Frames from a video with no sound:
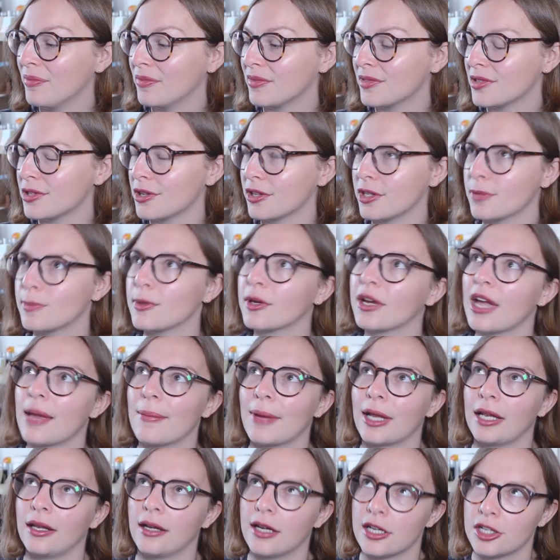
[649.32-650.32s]
So this book came
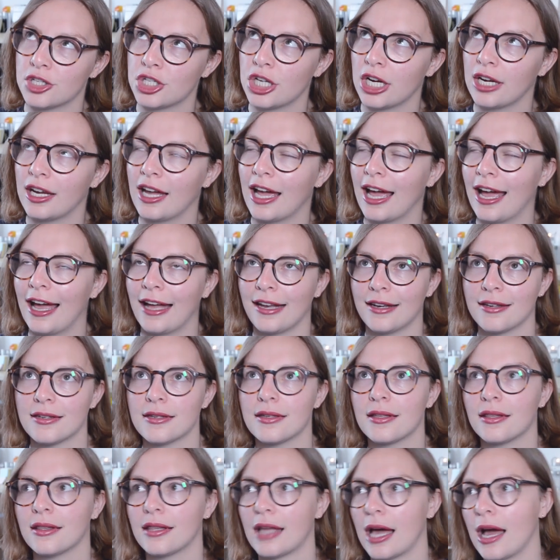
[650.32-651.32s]
out last year,
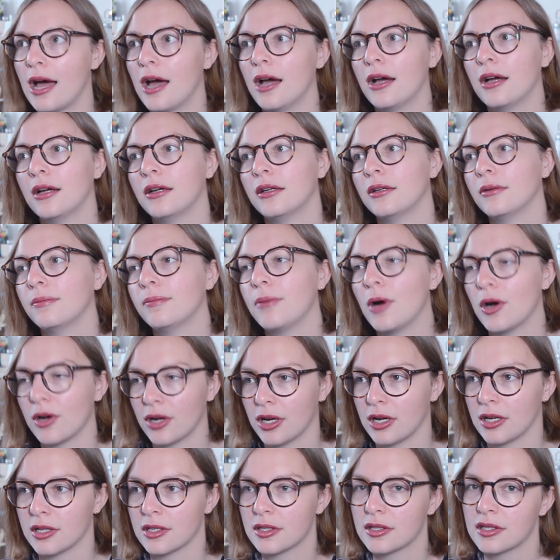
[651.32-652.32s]
and that
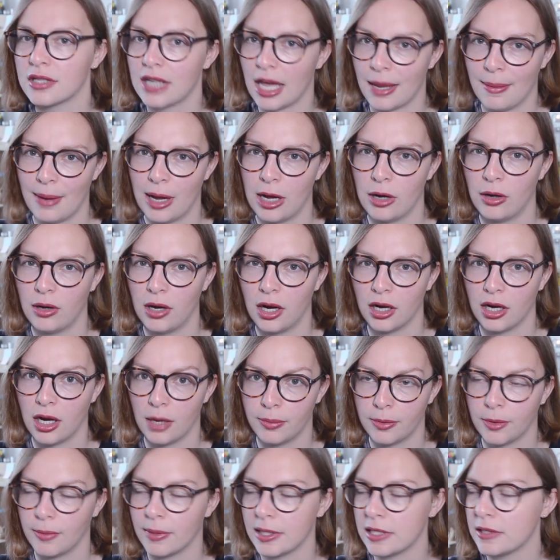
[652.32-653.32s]
podcast came out a
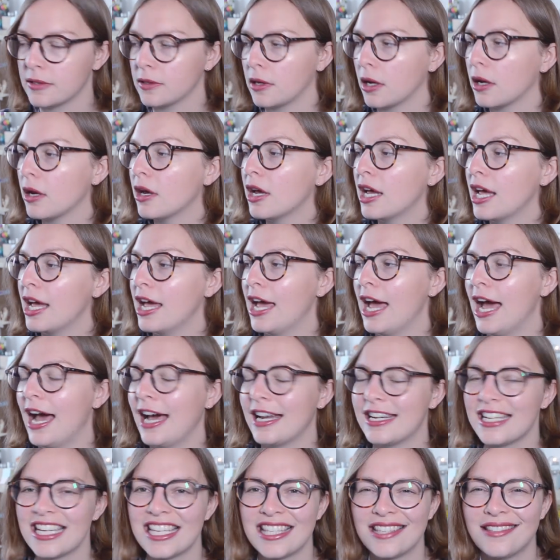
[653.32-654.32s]
couple months ago,
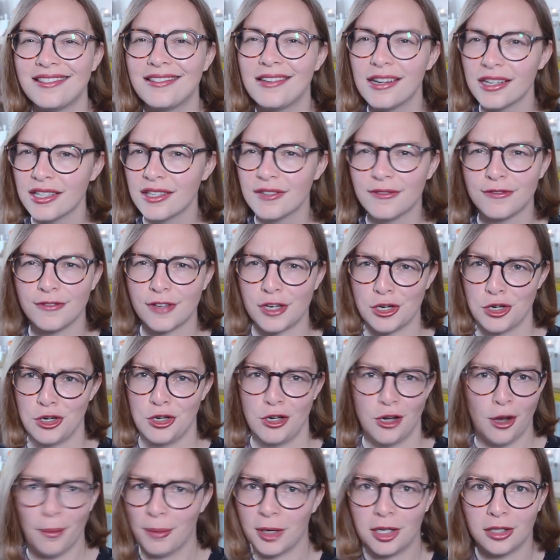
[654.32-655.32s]
and it's just
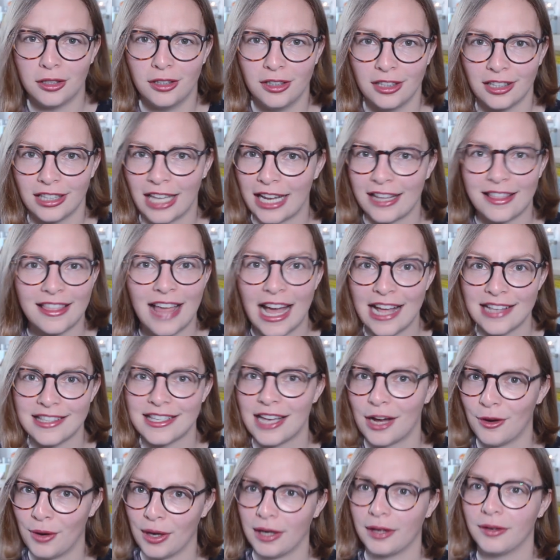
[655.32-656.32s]
phenomenal. Like, that's
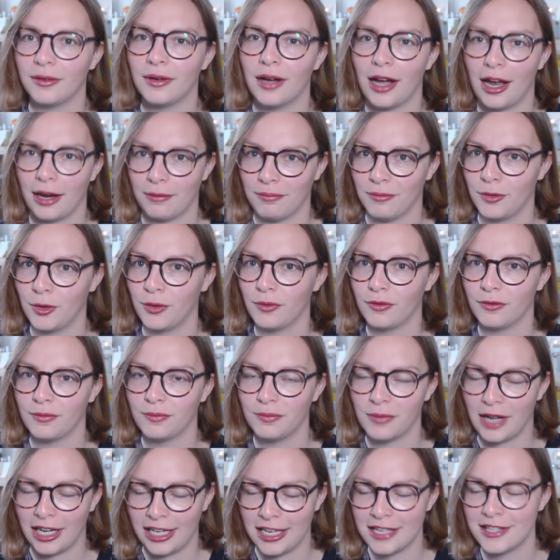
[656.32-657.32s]
how
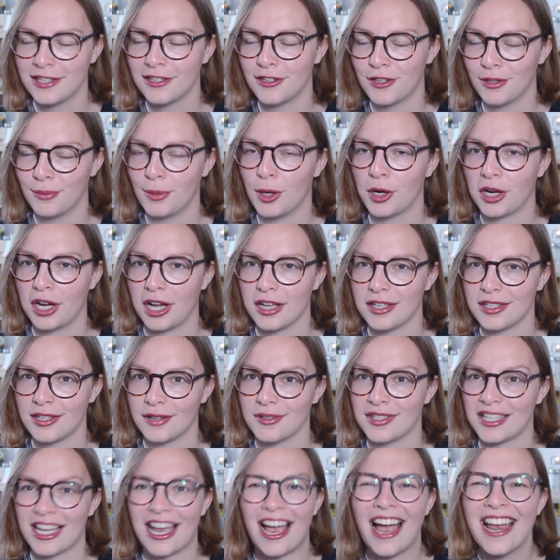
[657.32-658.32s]
I listened to the podcast and I
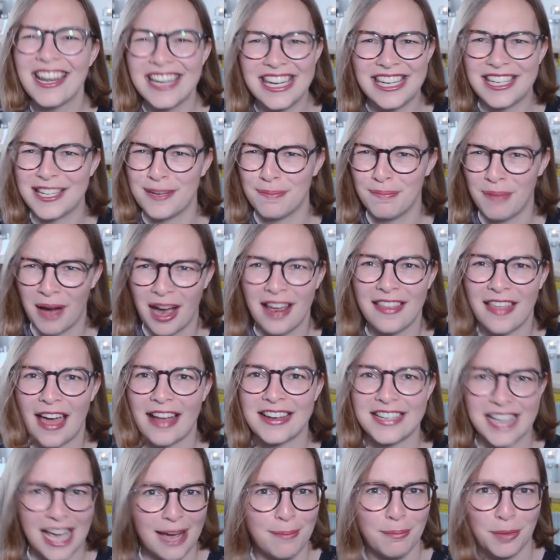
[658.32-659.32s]
was like, I need to buy
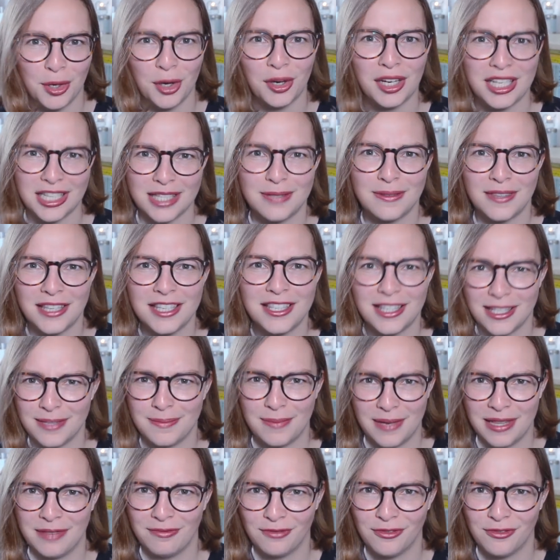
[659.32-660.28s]
that damn book. This has been